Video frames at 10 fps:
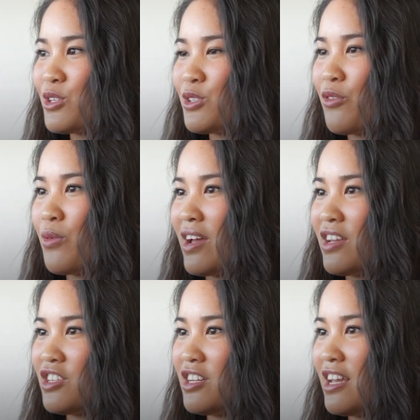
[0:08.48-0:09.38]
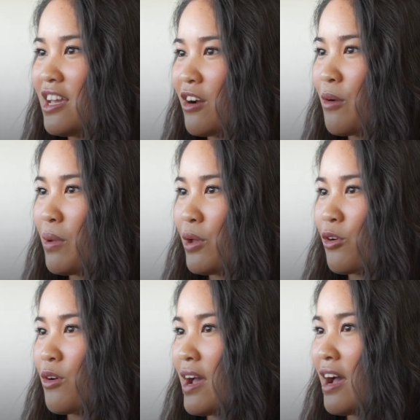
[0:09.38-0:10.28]
a software engineer here at Pit
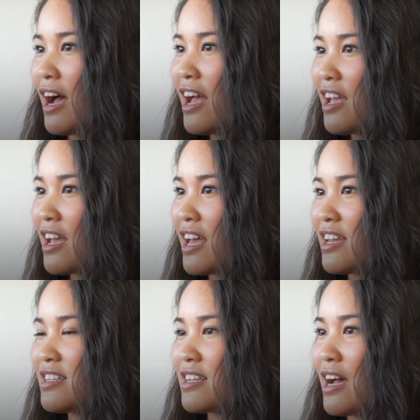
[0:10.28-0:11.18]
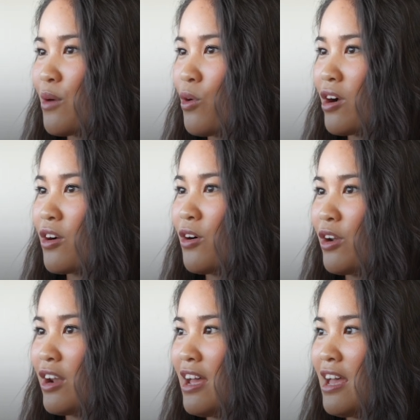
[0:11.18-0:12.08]
Crew AI and I work
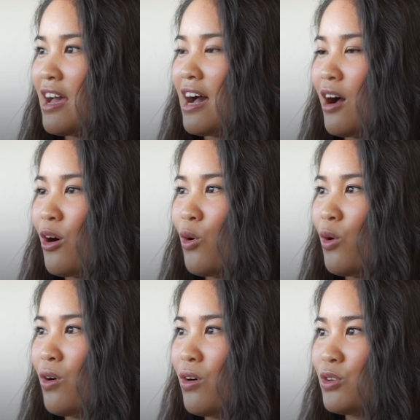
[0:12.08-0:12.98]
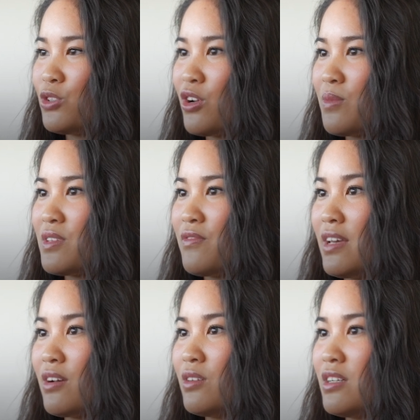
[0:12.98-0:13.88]
on our autonomous
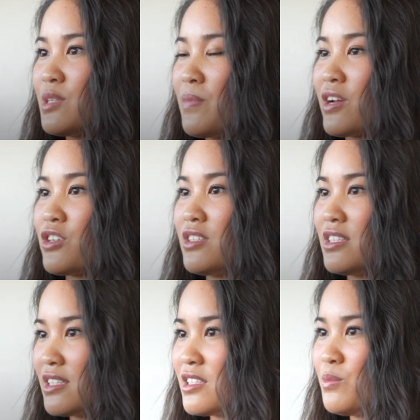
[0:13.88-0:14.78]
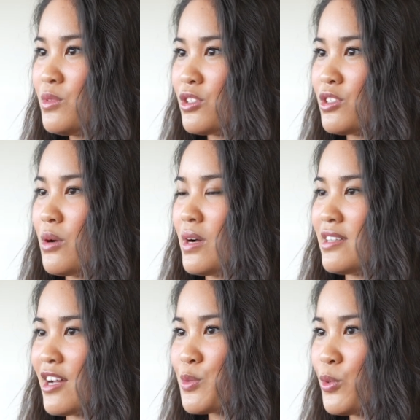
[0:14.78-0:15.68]
vehicle inspection systems, so our
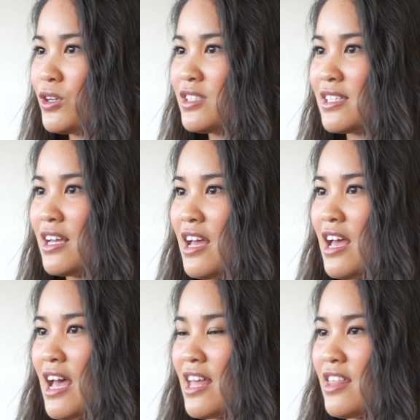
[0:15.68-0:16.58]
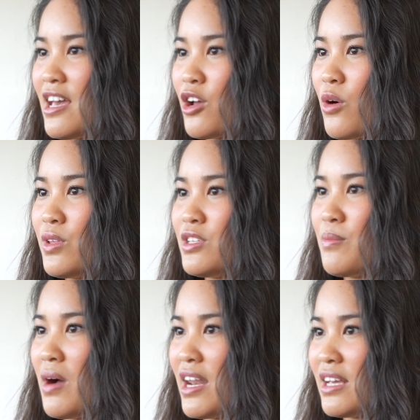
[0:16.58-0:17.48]
dashboards, and they go into
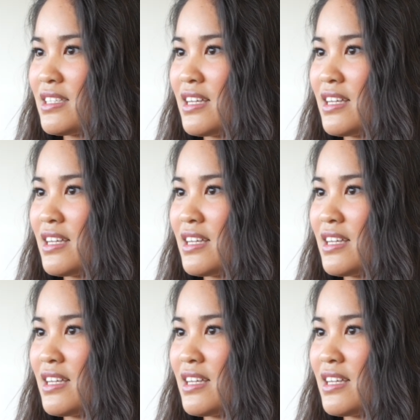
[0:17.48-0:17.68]
mining